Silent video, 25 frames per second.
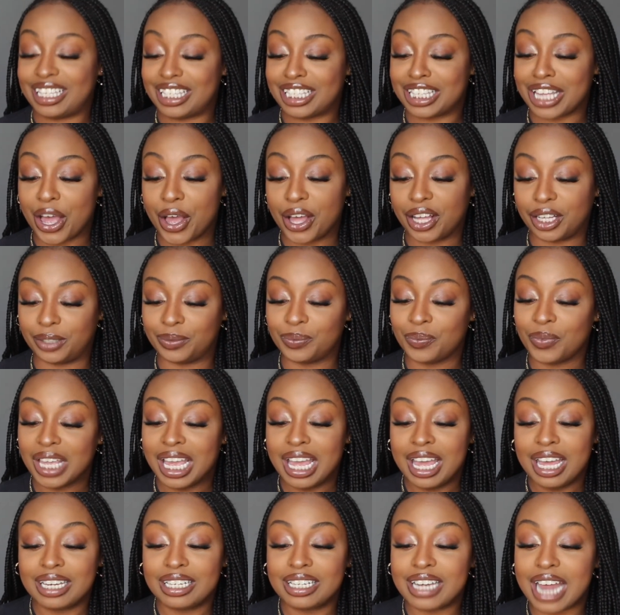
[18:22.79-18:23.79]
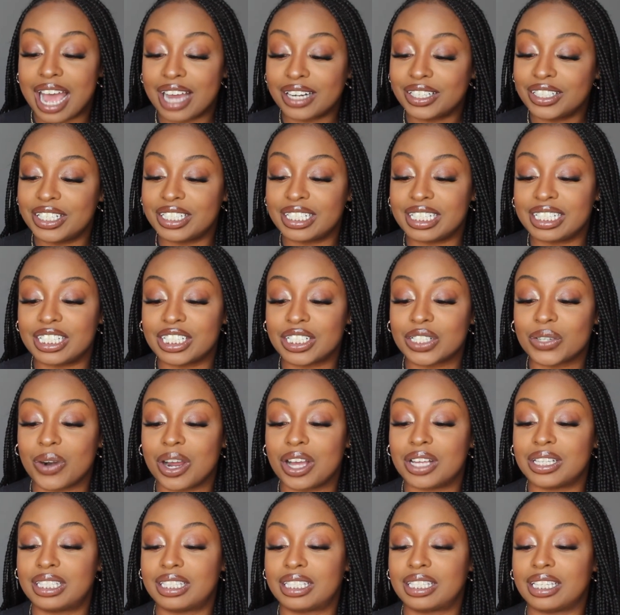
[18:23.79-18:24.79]
So Dr. Dennis
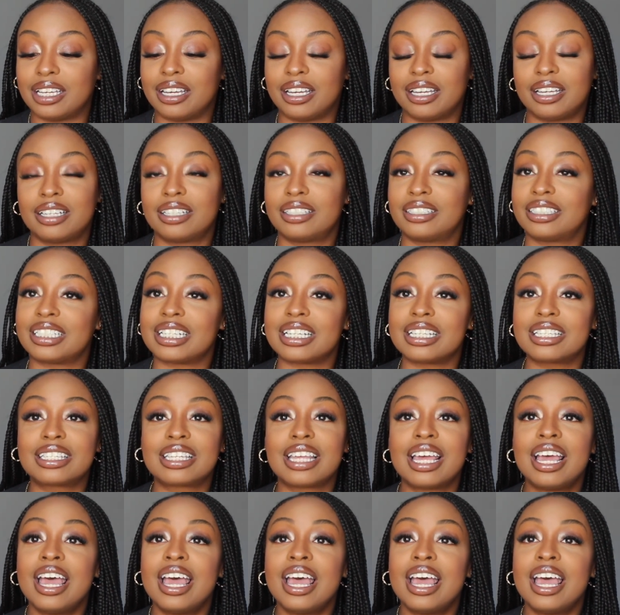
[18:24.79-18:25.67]
Gross, just